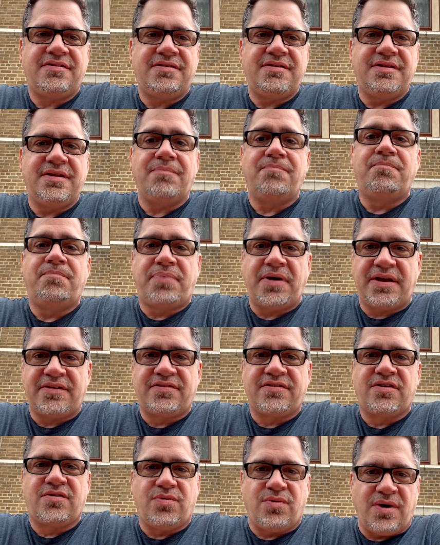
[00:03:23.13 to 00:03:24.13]
the
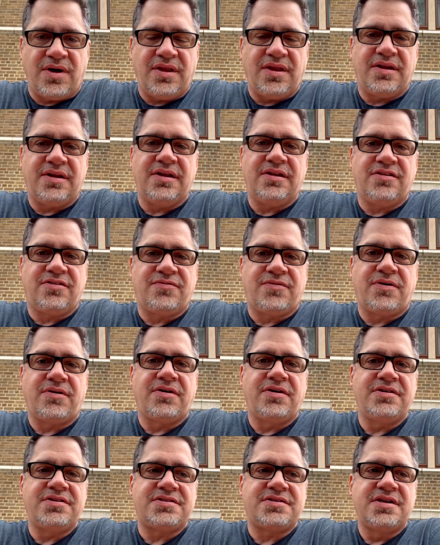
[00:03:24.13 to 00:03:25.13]
best quality as far
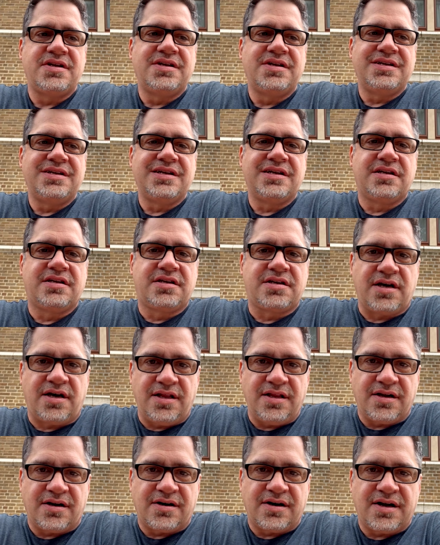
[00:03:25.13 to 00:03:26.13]
as color.